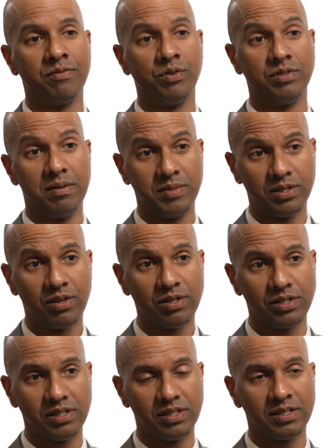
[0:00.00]
for
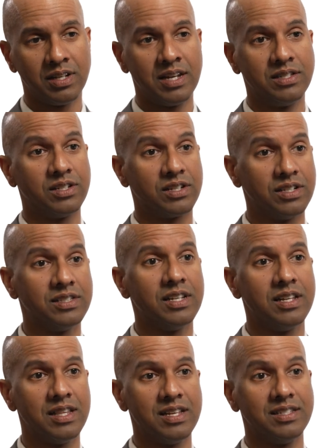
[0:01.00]
dermatologists is to
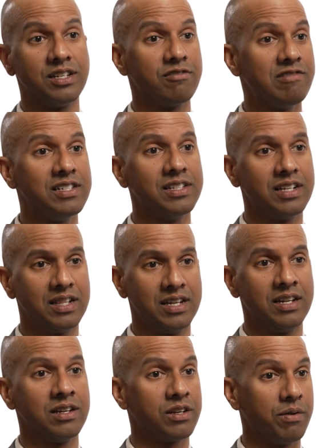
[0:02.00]
consider this
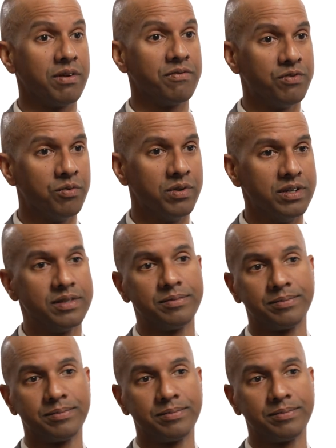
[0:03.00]
increasingly going forward.